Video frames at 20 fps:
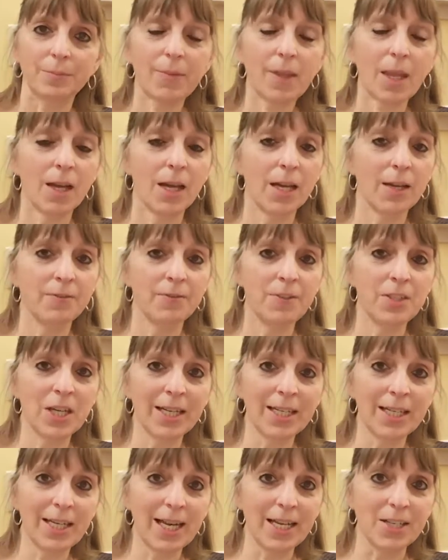I've
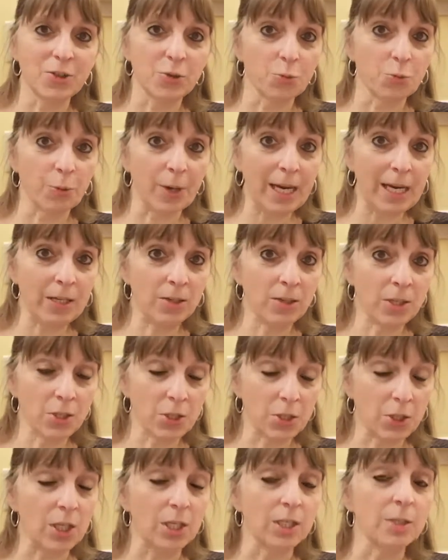done it as a rain
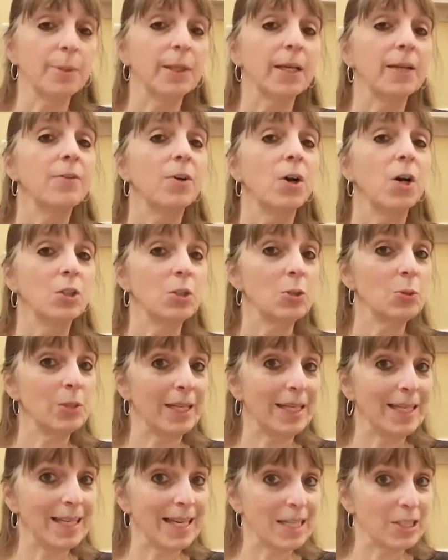song, but I've also
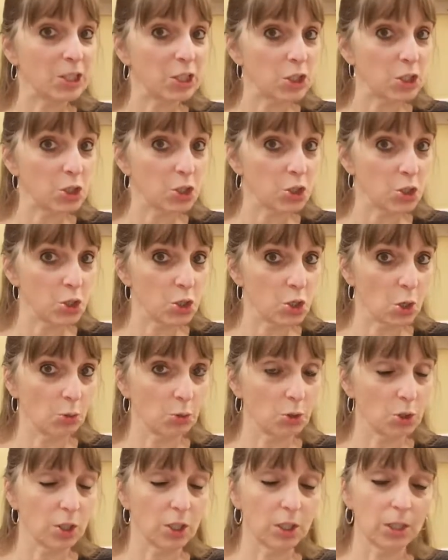done it as a
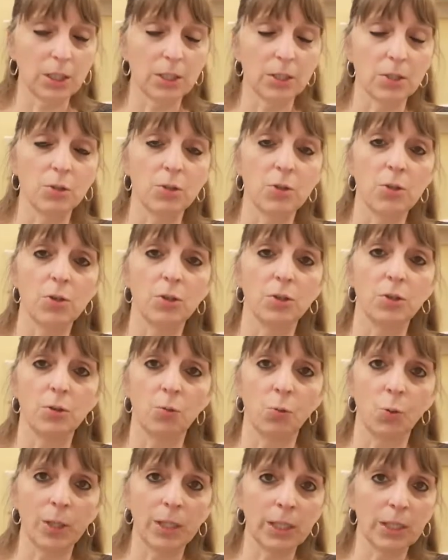snow song. And so you can
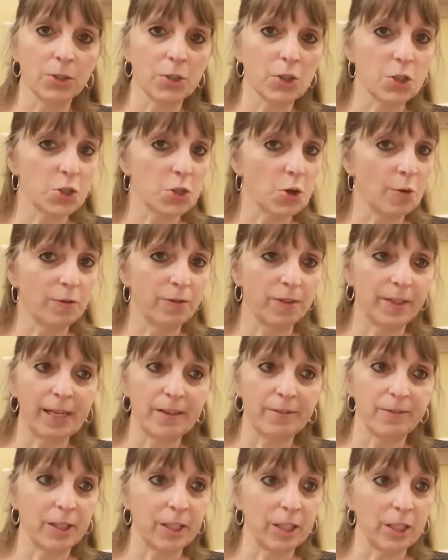do 1 little
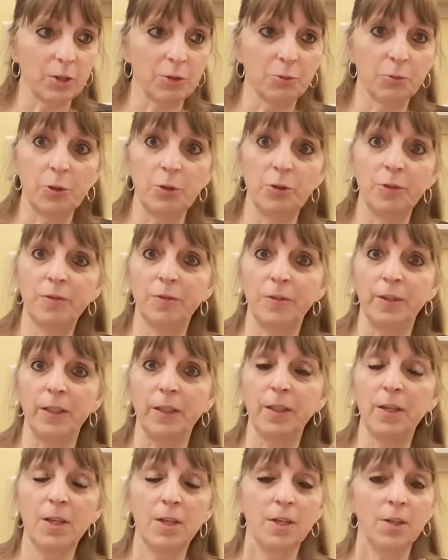snowflake falling on the roof,
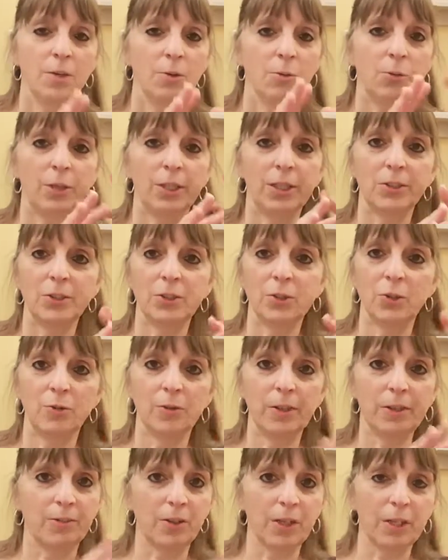and 1 little
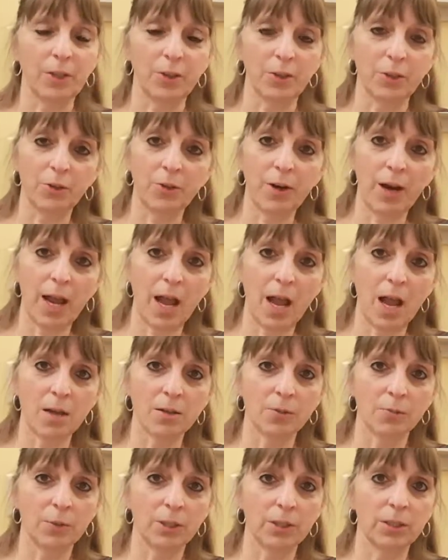snowflake falling on the
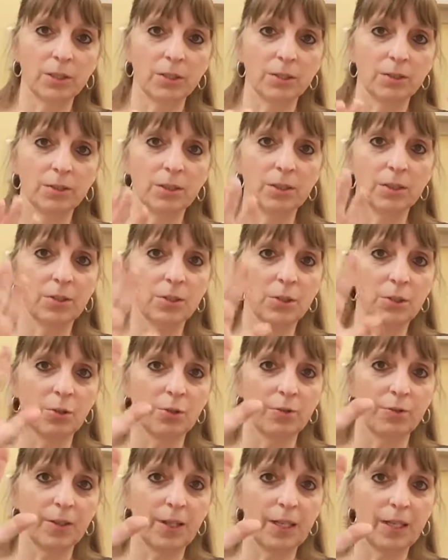ground, and 1 little
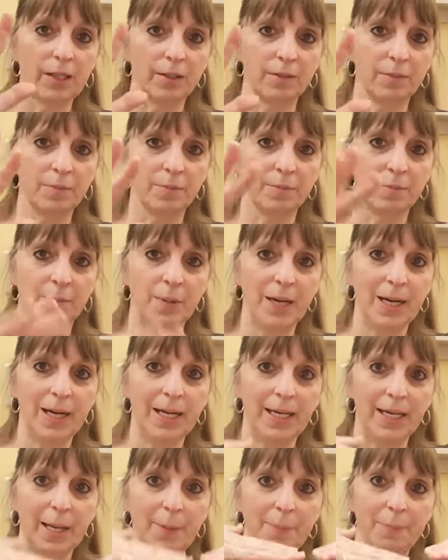snowflake
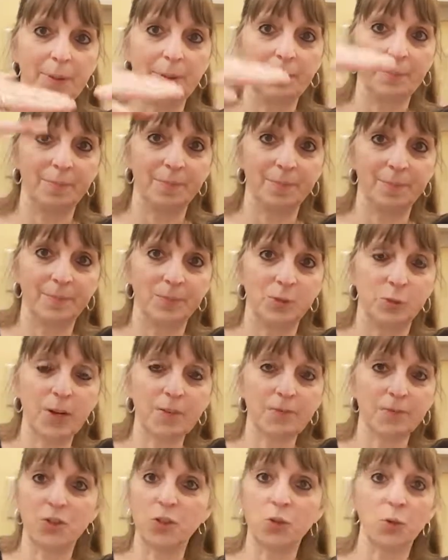piling up in
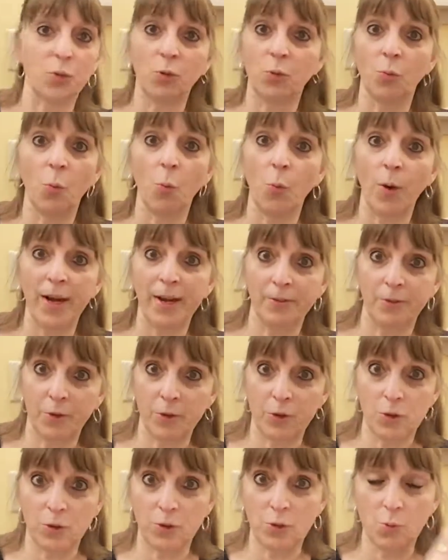drifts, or whatever
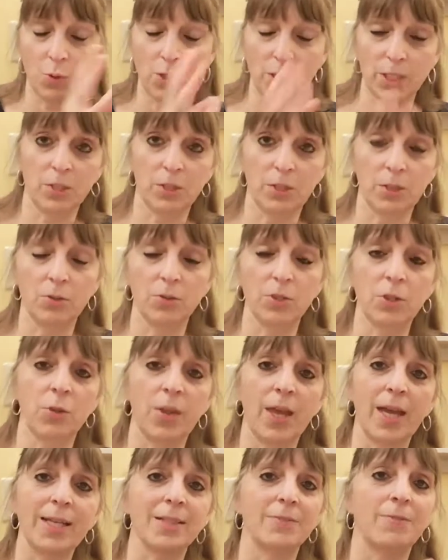you want to do. So
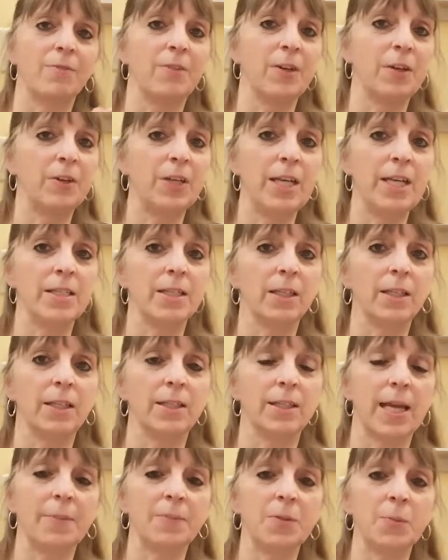that's very easily
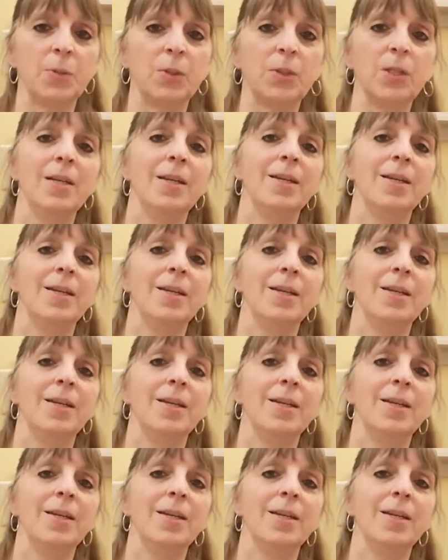adaptable.